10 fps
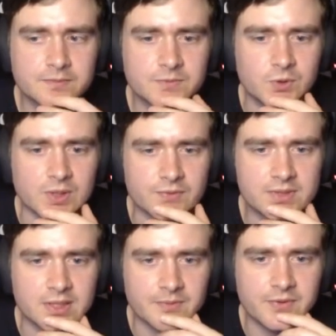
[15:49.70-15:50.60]
give
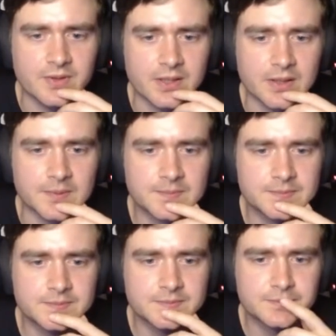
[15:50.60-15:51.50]
something
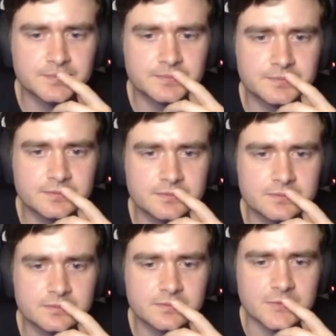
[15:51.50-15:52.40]

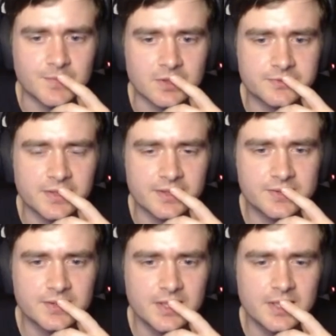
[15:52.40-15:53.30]
a Mark of Chaos.
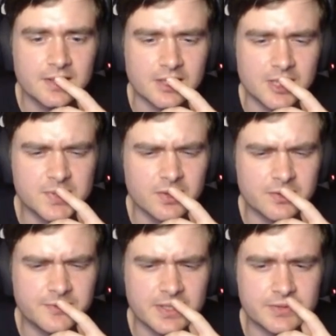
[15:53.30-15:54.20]
He keeps going
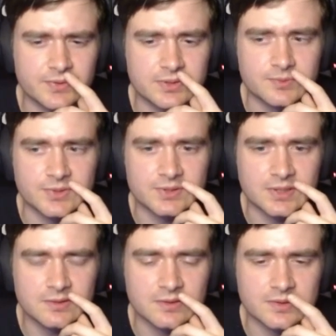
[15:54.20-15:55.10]
face for some reason, I don't
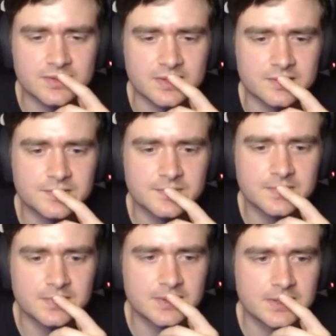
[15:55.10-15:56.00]
understand.
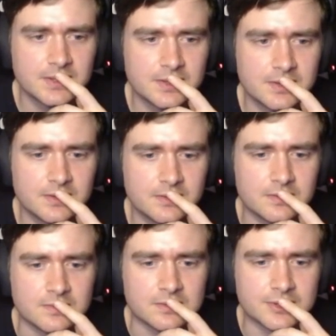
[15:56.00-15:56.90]

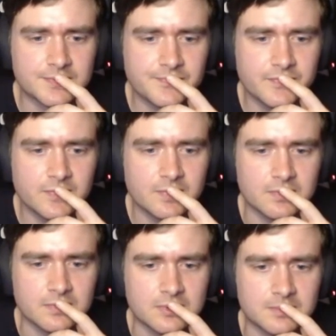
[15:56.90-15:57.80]
Alright.
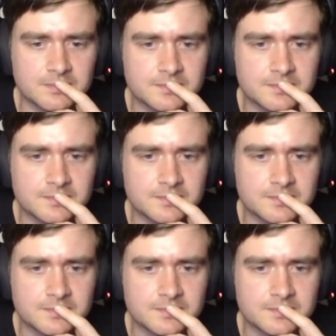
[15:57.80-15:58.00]
I'm